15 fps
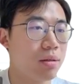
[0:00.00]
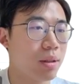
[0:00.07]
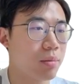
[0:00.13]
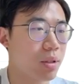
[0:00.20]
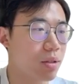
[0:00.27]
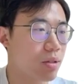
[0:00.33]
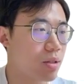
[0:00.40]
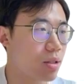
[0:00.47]
I'm
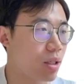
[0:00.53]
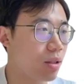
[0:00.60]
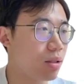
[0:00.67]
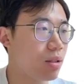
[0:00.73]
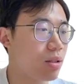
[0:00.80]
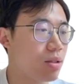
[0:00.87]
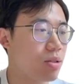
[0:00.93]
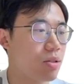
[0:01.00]
gonna send
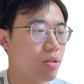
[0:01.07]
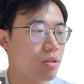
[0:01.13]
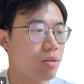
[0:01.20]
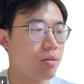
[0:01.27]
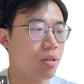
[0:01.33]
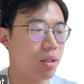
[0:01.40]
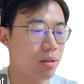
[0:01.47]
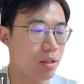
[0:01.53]
this
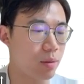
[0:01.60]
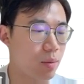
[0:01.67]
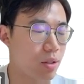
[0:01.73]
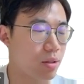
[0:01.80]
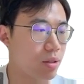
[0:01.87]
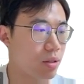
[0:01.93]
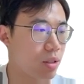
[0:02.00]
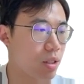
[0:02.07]
to our
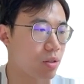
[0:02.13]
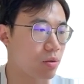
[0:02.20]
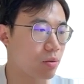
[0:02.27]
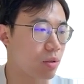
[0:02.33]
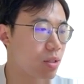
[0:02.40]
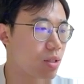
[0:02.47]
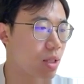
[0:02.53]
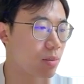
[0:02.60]
Hermes agent
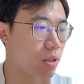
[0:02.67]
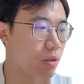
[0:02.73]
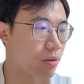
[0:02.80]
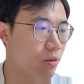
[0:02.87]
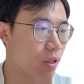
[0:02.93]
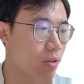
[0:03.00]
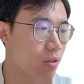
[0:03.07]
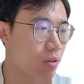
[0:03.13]
WhatsApp
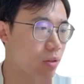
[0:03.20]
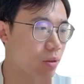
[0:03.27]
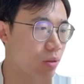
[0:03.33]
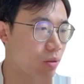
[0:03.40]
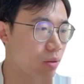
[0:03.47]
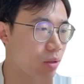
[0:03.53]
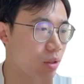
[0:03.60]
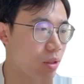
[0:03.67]
interface too.